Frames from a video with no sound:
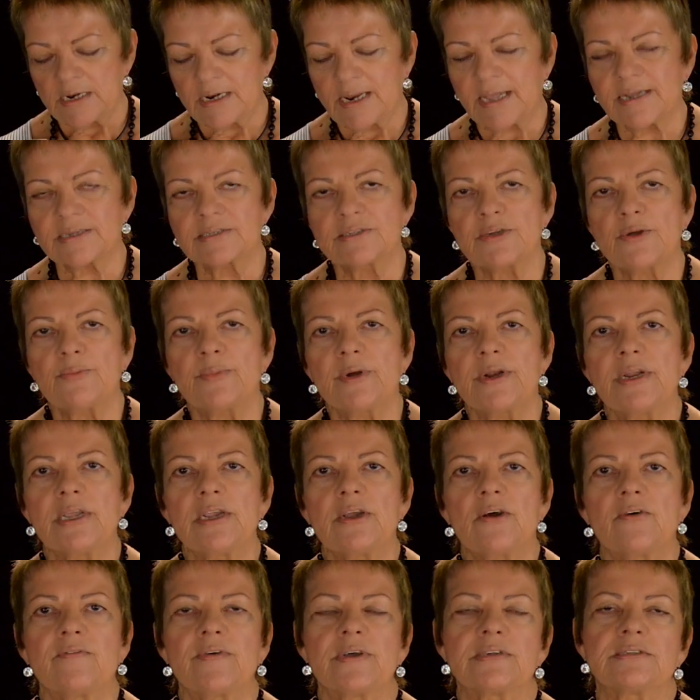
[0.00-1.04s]
And like so many
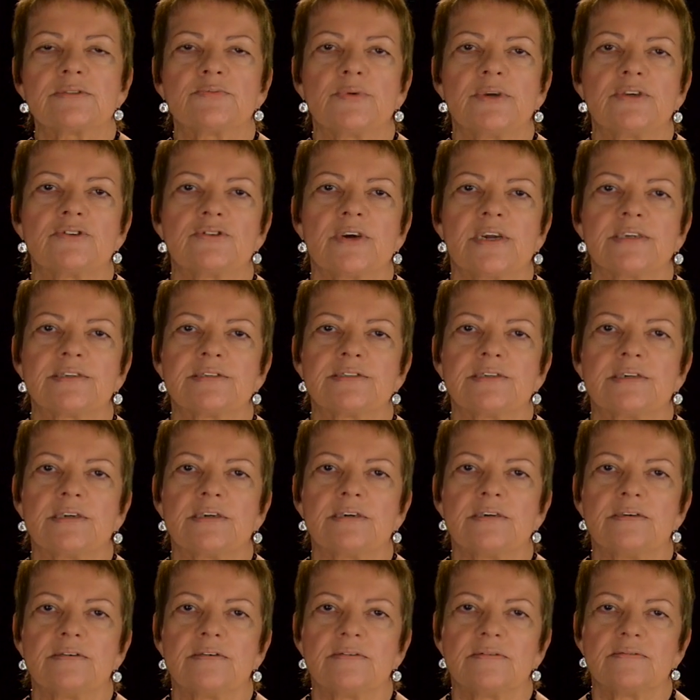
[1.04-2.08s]
of us, we
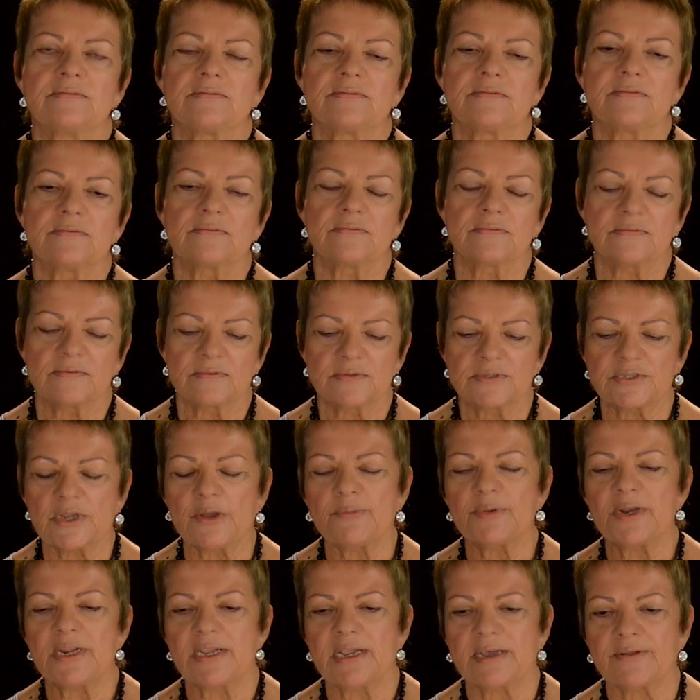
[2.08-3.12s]
trusted so
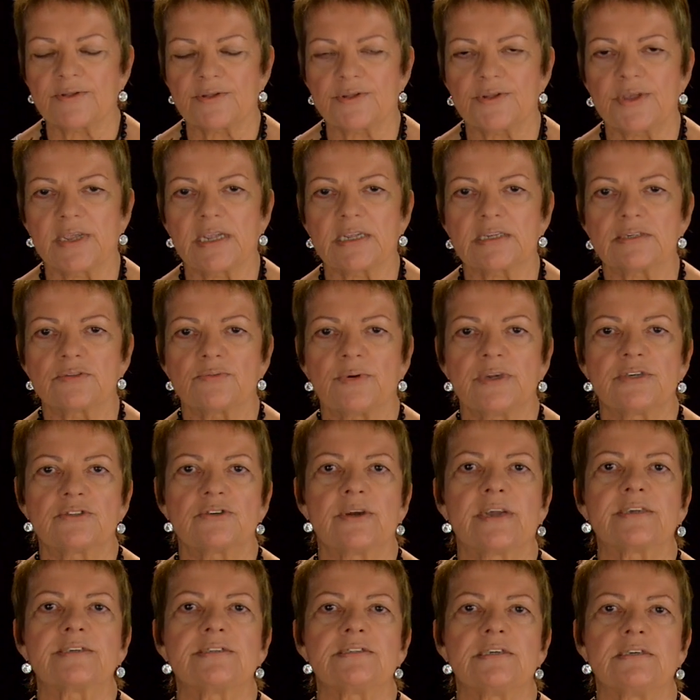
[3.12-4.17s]
many other things. We
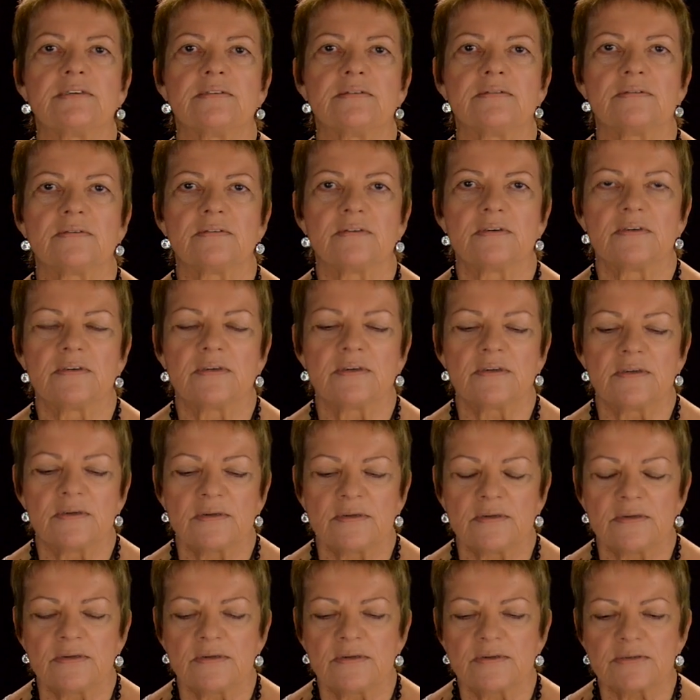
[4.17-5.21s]
trust in
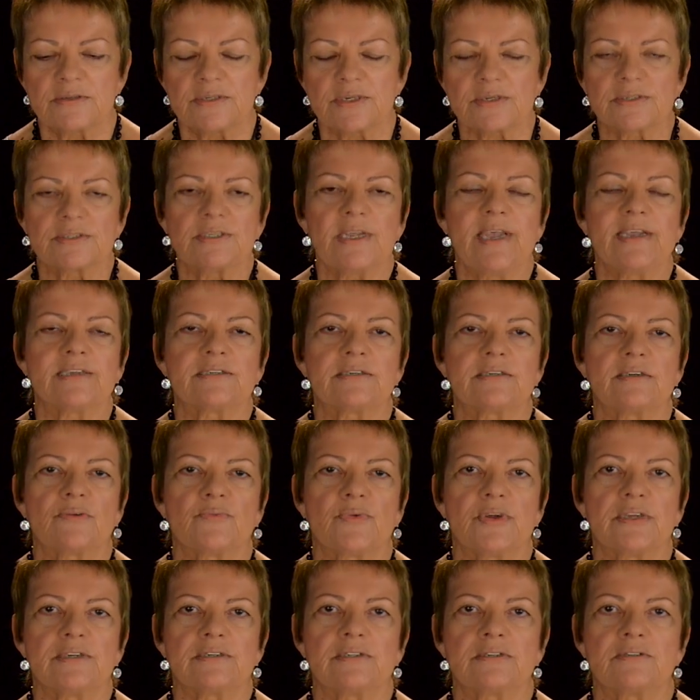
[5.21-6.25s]
success, and
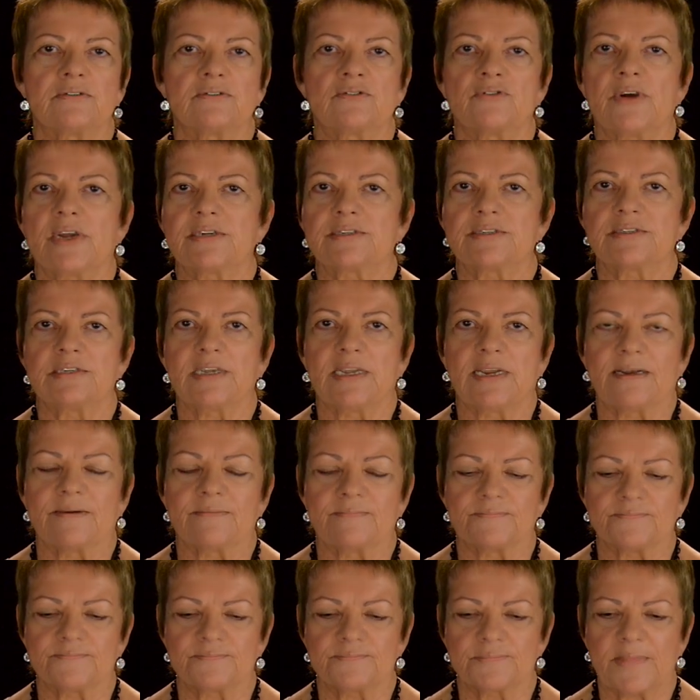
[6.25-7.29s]
we trust
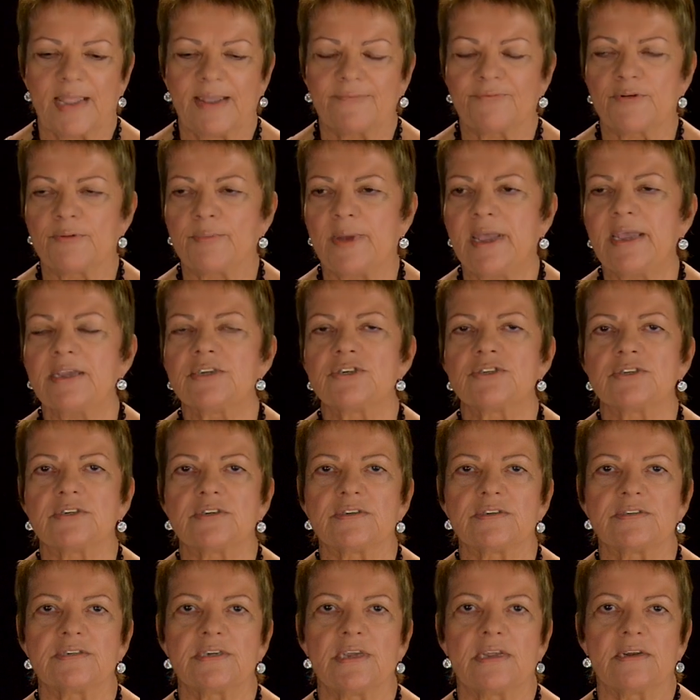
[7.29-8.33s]
in
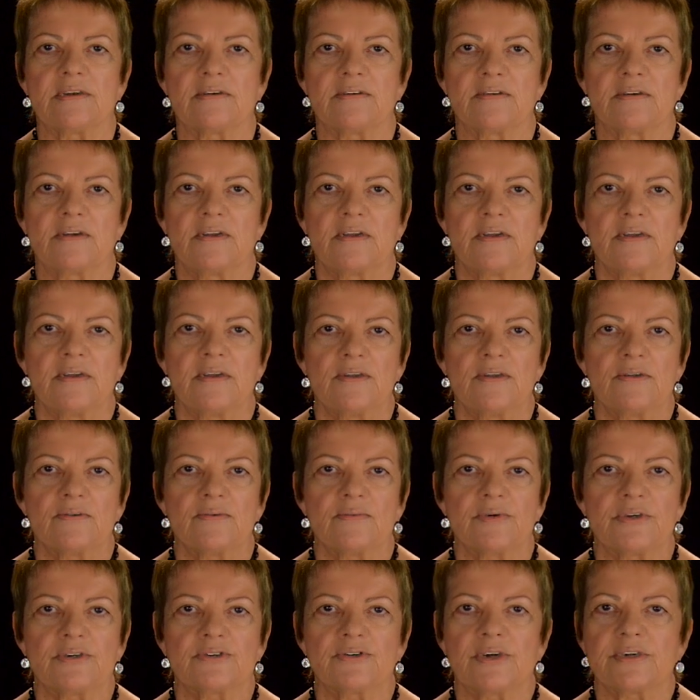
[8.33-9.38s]
affirmations, and
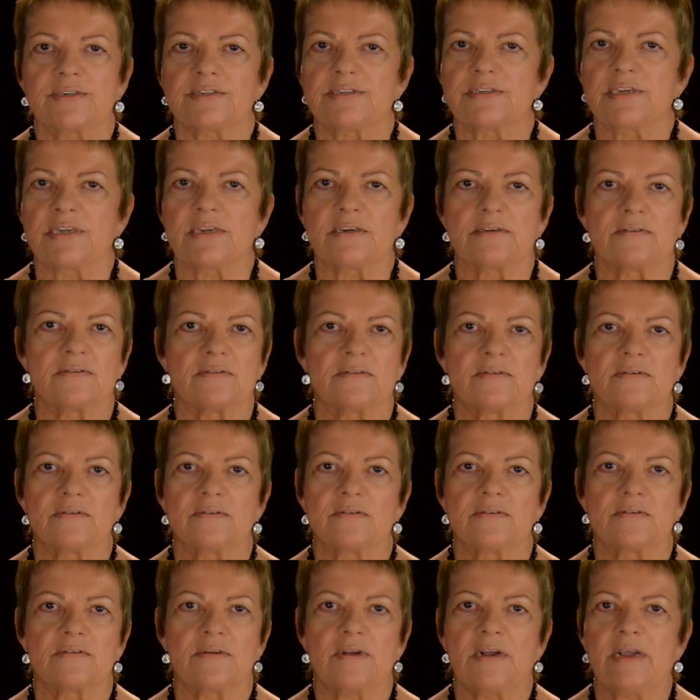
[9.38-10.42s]
we trust in
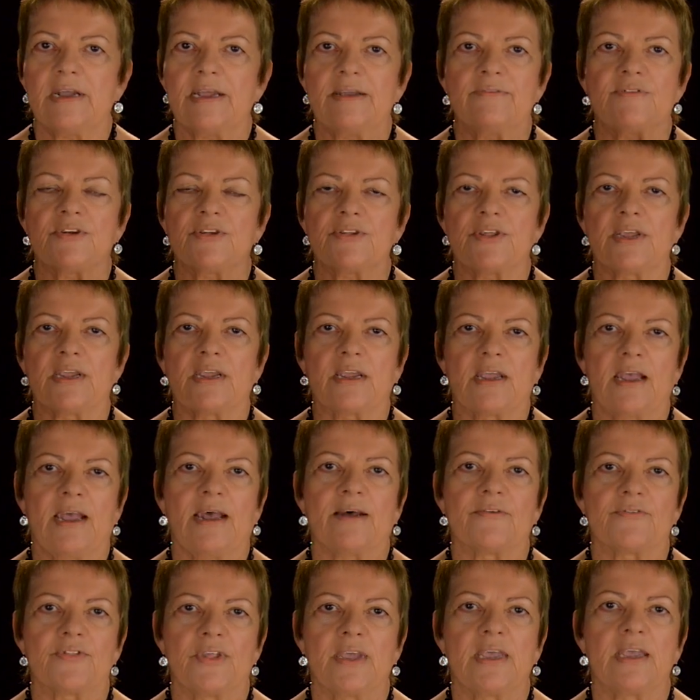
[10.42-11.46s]
everything
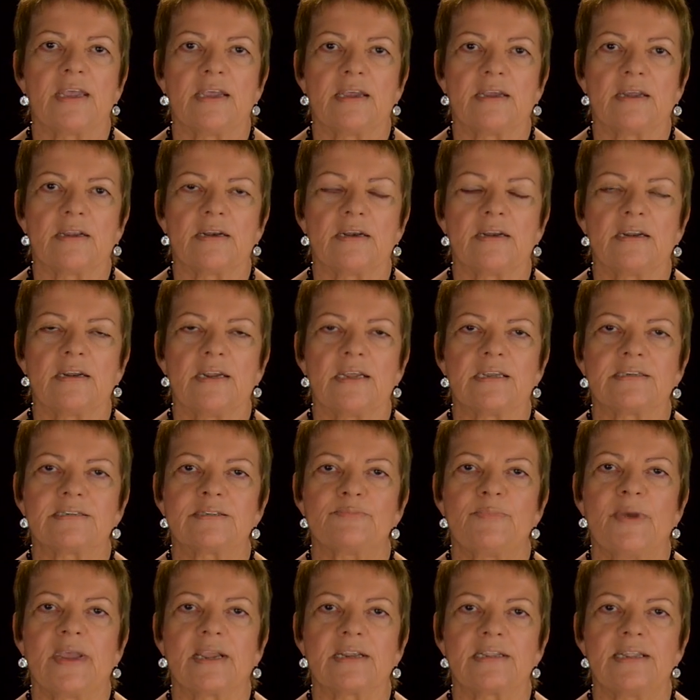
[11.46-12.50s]
out there and
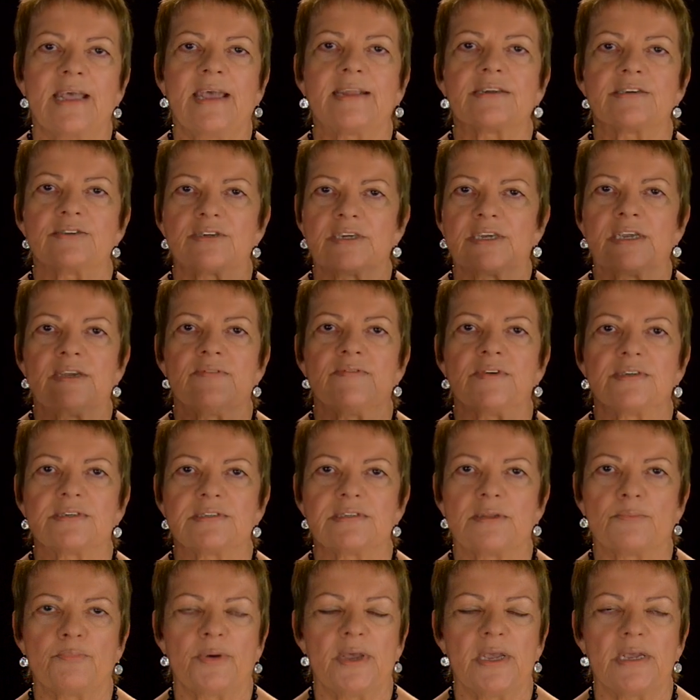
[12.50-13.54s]
expect that to give us
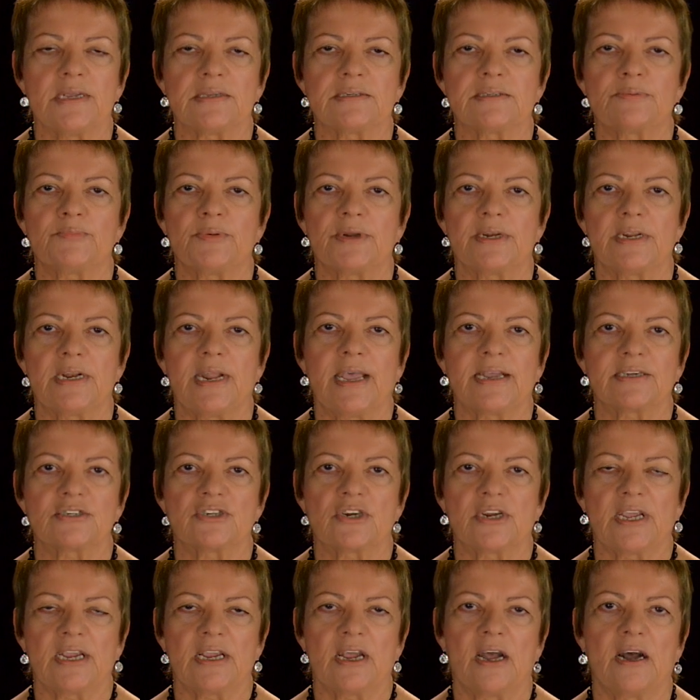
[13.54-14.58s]
the peace, but it
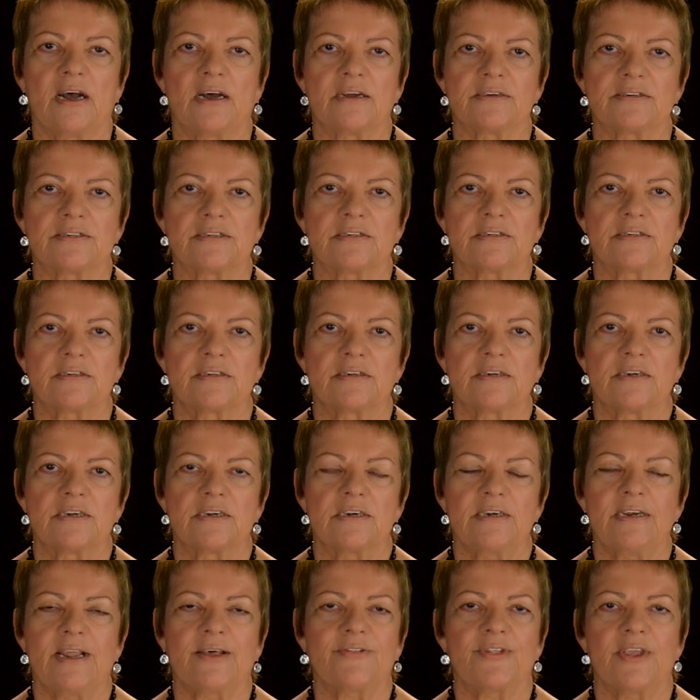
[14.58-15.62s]
actually can't.
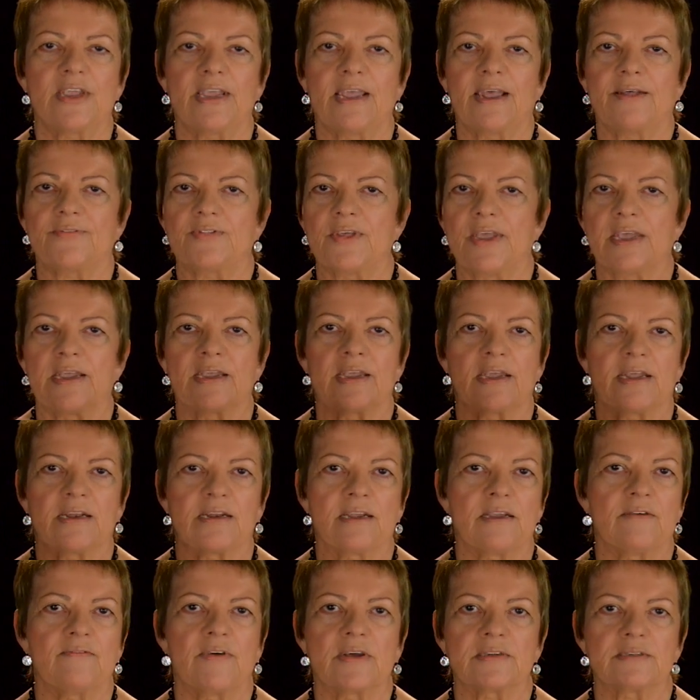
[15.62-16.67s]
Nothing out there
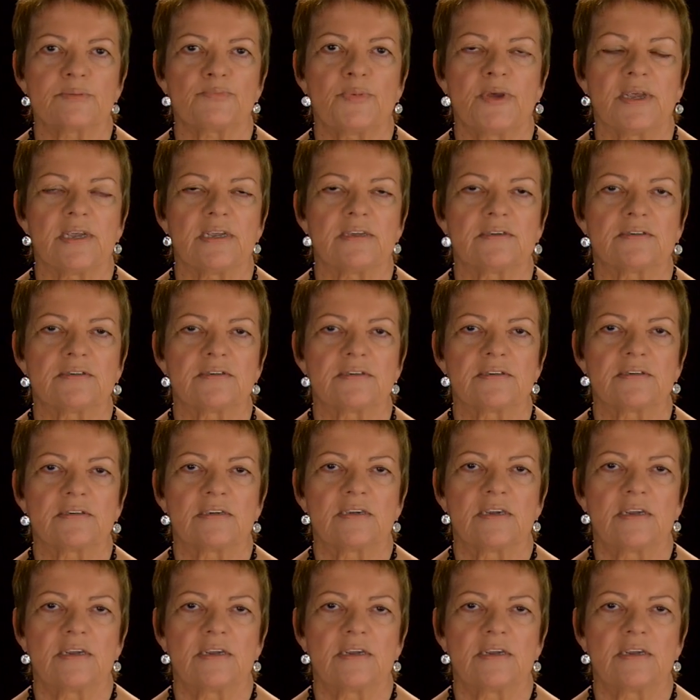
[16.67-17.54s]
can give us peace.